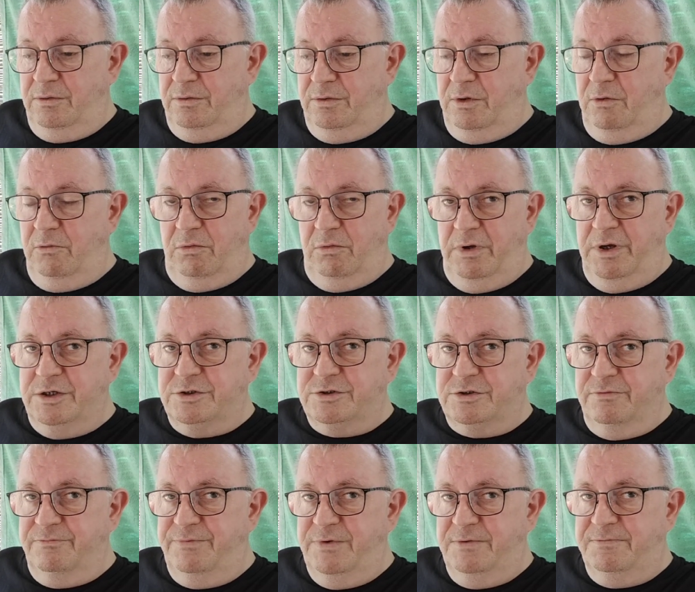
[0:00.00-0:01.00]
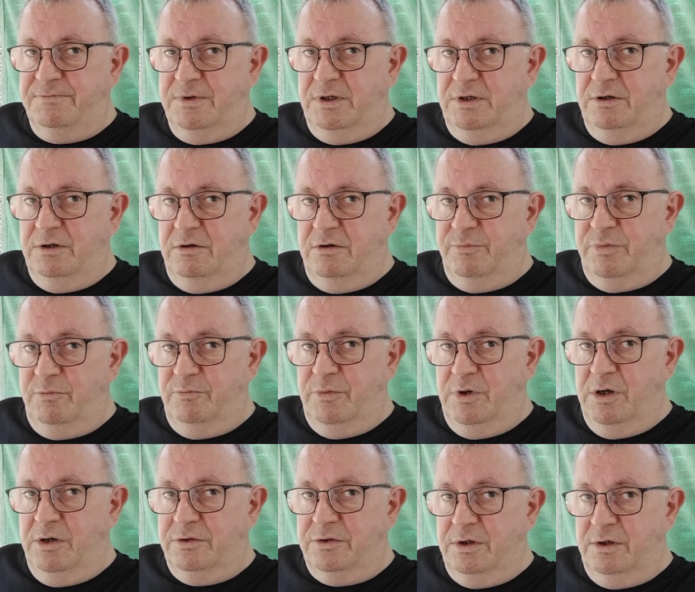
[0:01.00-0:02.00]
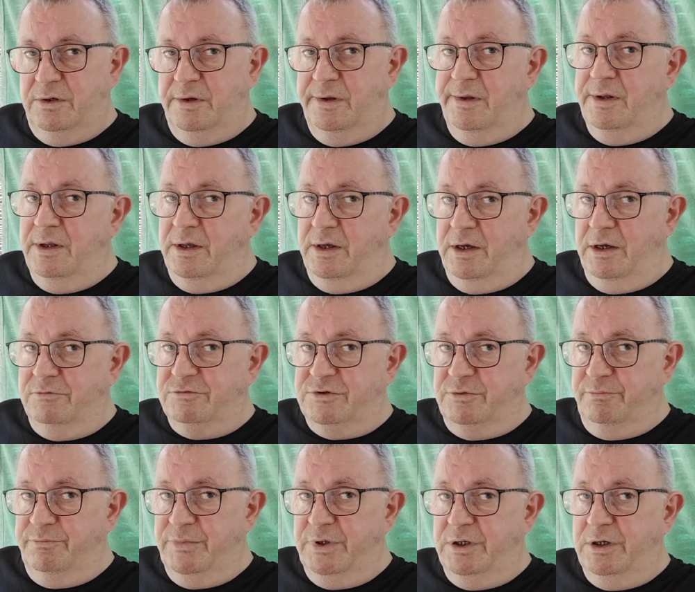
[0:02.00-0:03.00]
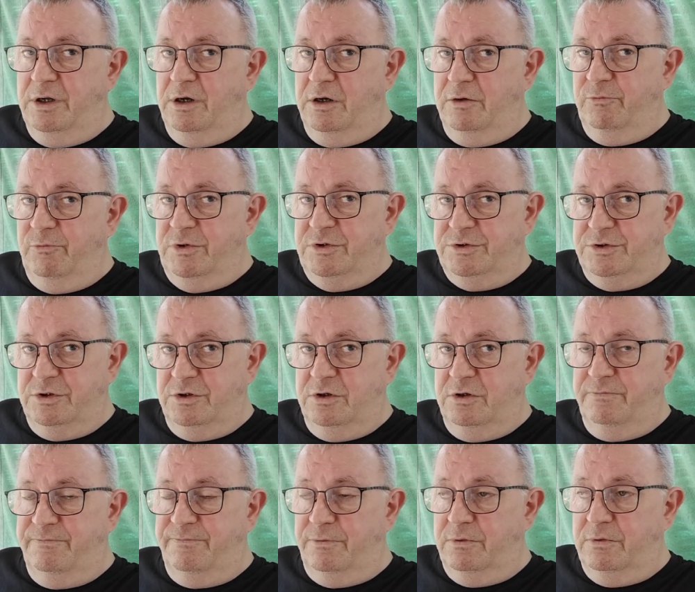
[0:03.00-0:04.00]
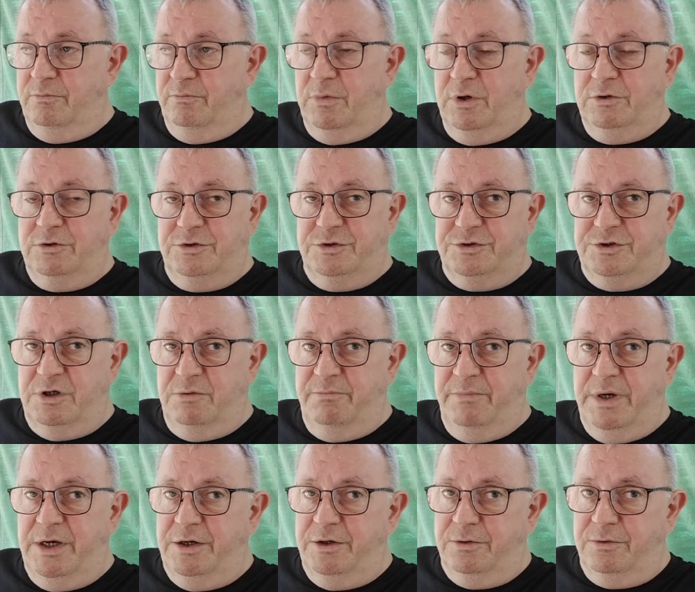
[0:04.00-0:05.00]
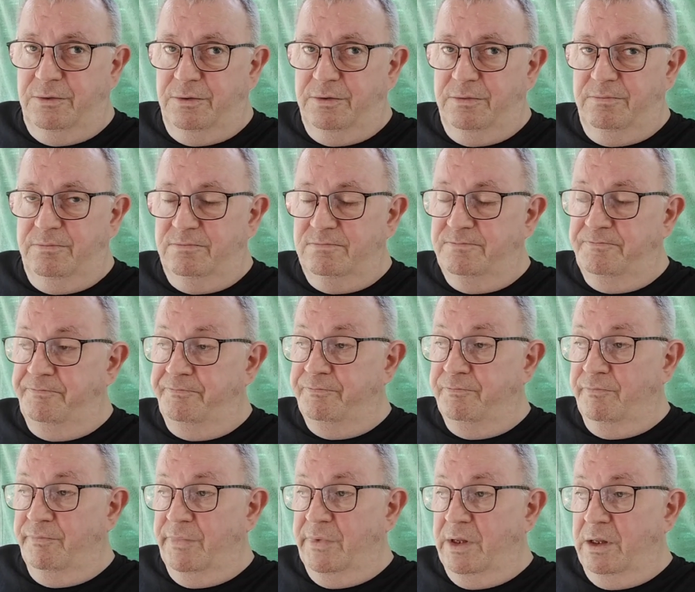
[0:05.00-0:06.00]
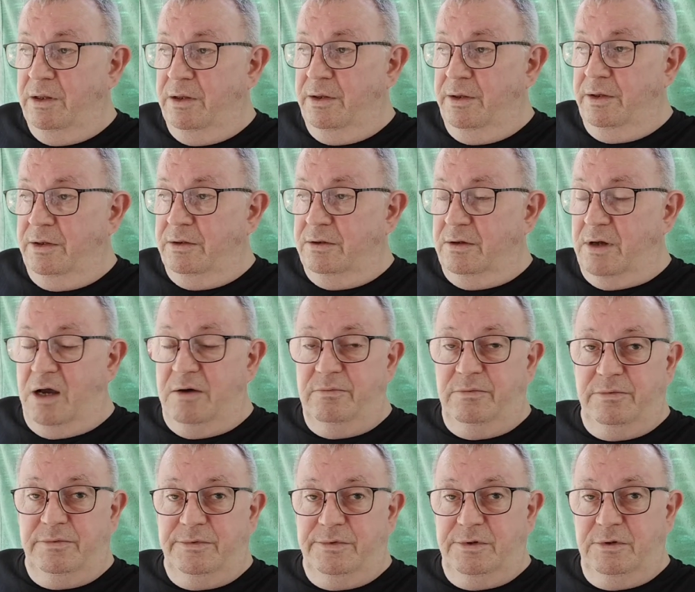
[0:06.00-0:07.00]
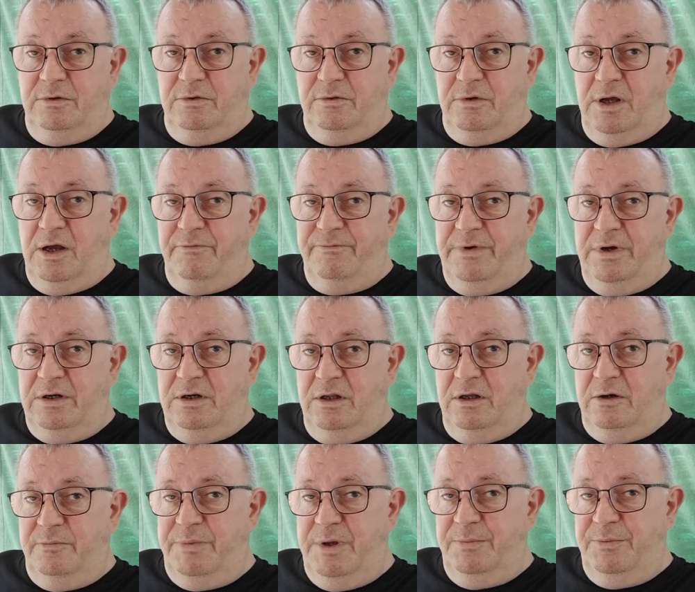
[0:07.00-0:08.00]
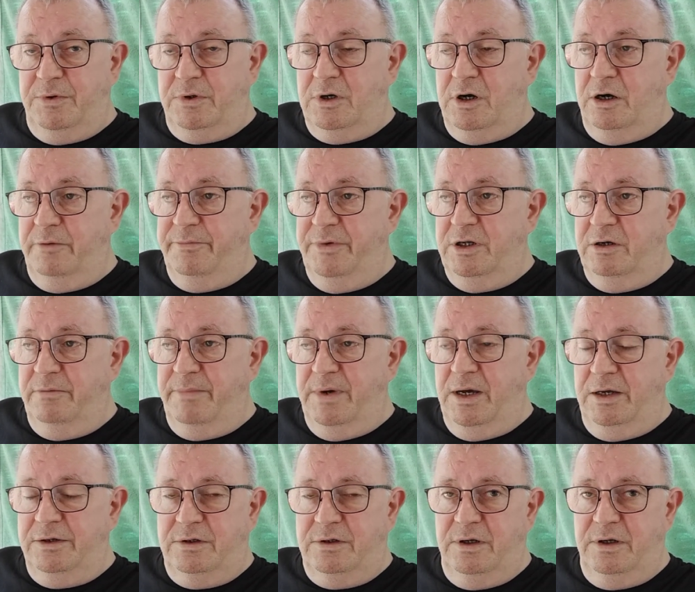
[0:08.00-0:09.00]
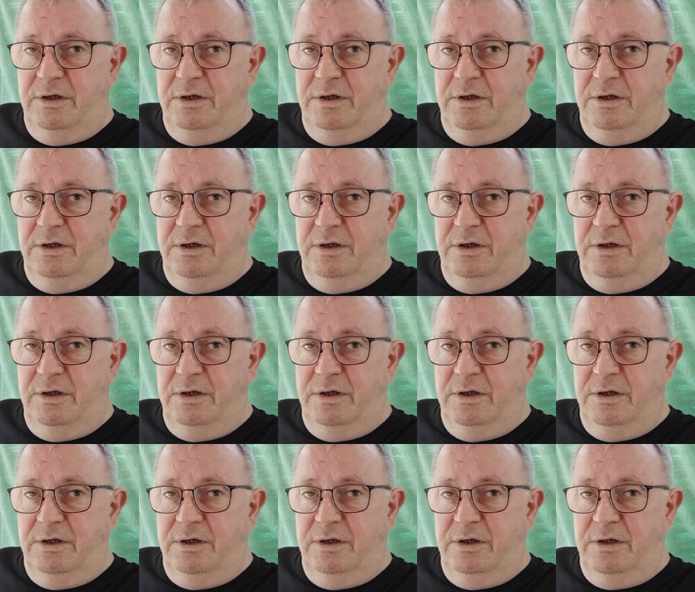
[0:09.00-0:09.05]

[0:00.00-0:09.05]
no less than $1,500 per month, and have some money on reserve for emergency medical. Now, I've had a lot of people comment about